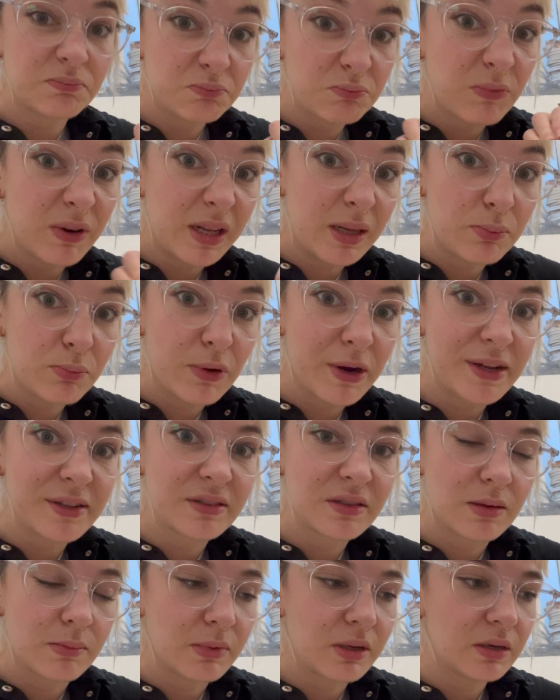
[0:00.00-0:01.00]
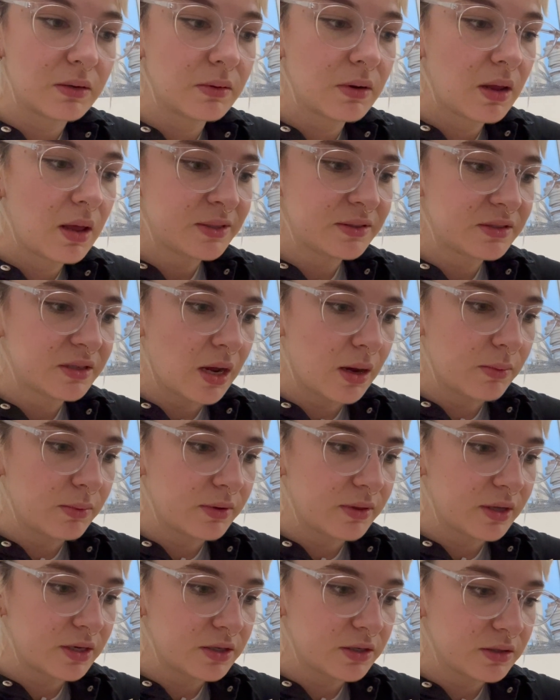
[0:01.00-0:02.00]
really press them in. To start
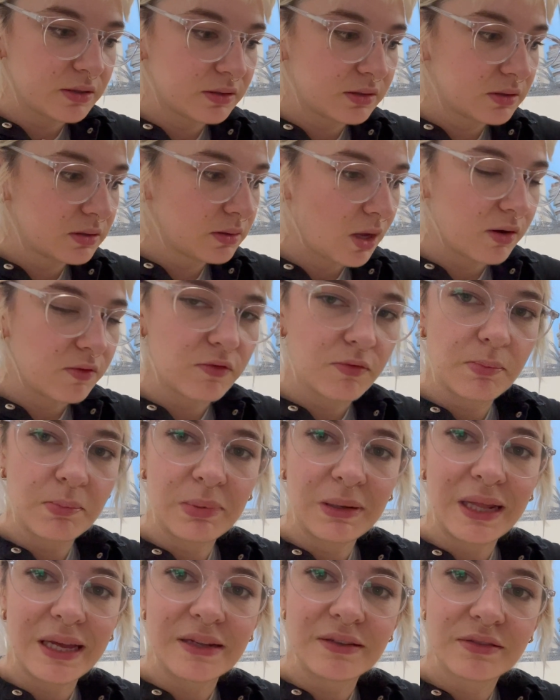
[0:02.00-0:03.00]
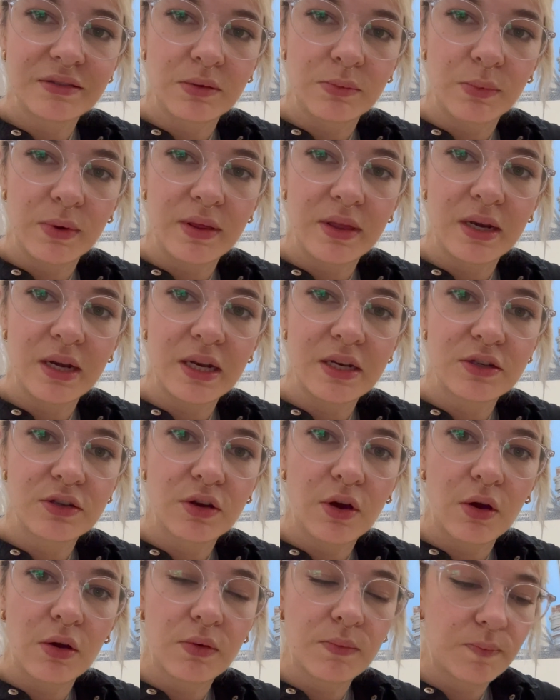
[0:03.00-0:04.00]
with, I just kind of place them where they need to
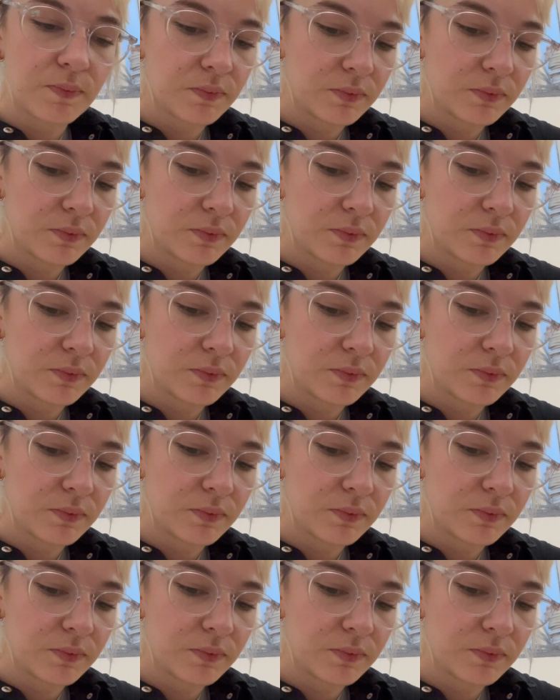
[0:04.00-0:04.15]
go.